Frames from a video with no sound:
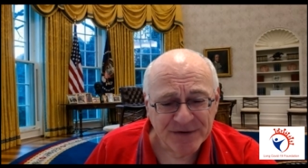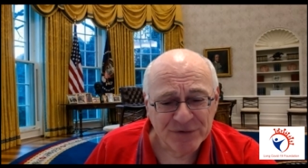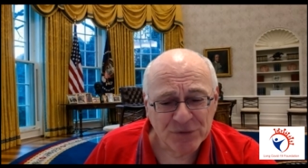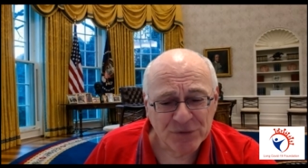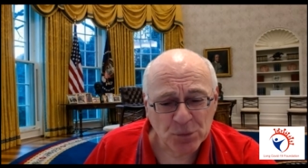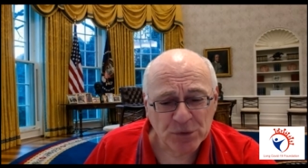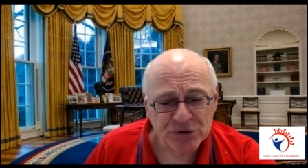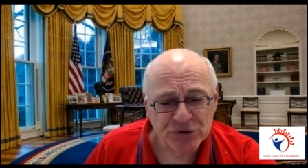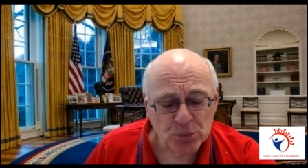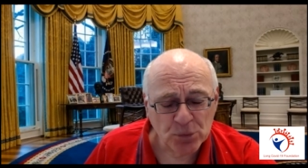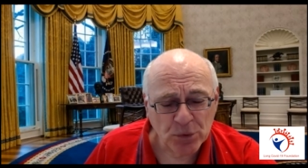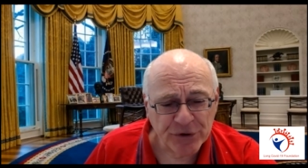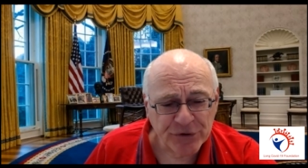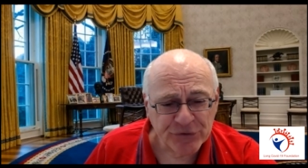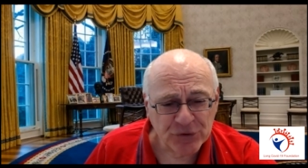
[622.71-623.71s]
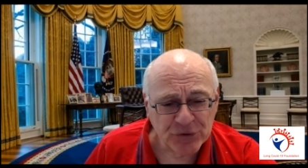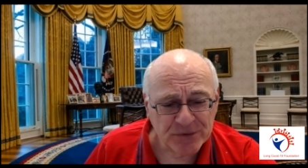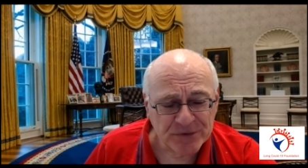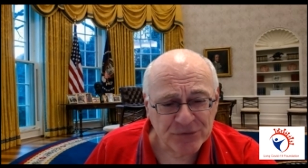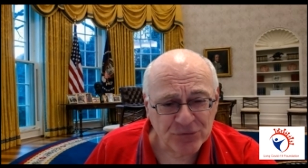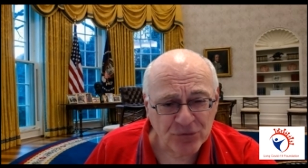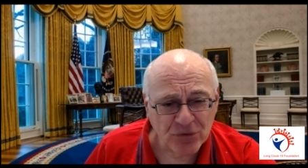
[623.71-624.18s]
So what you want to do
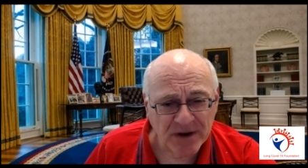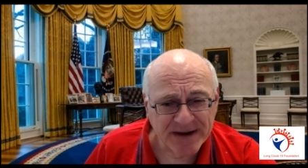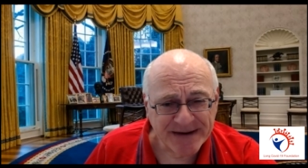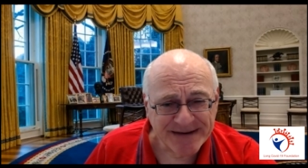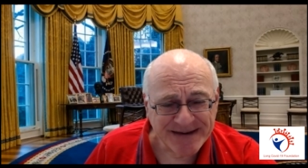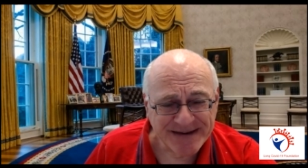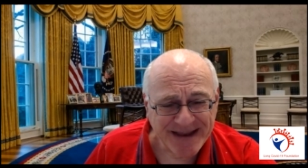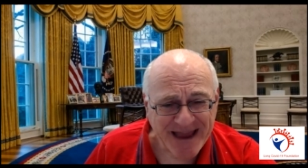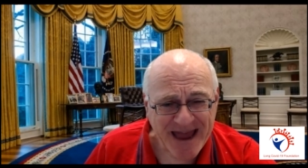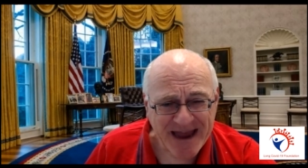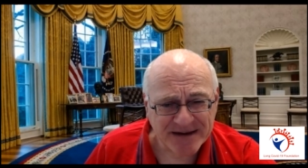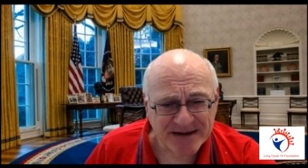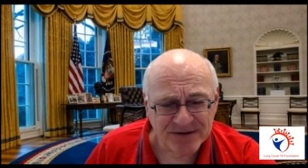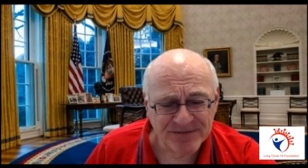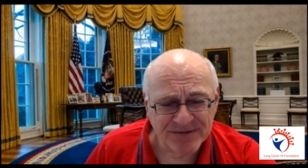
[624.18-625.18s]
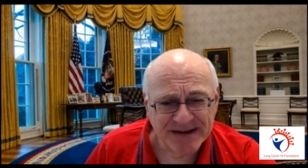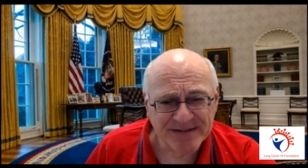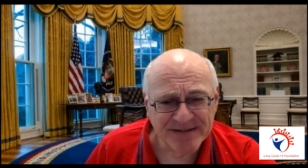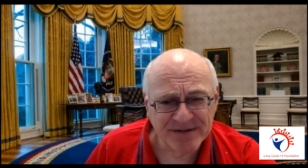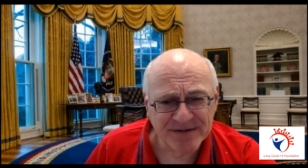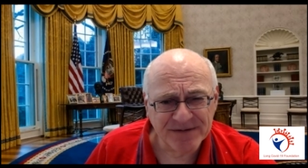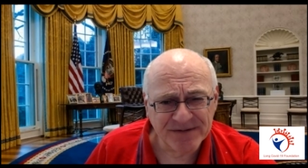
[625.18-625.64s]
is try and
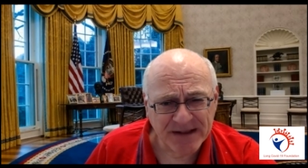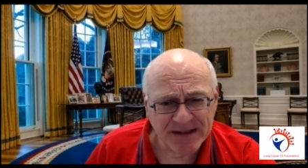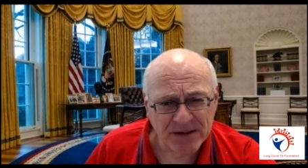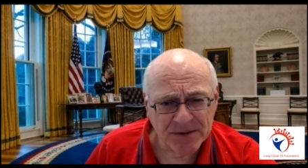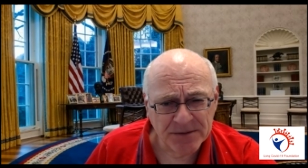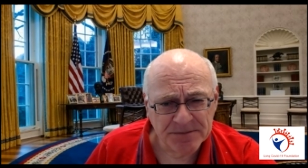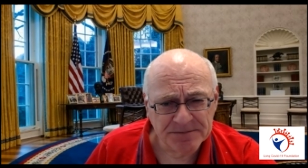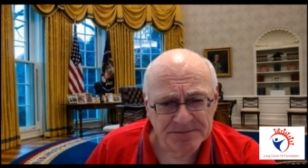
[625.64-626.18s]
deactivate the cell.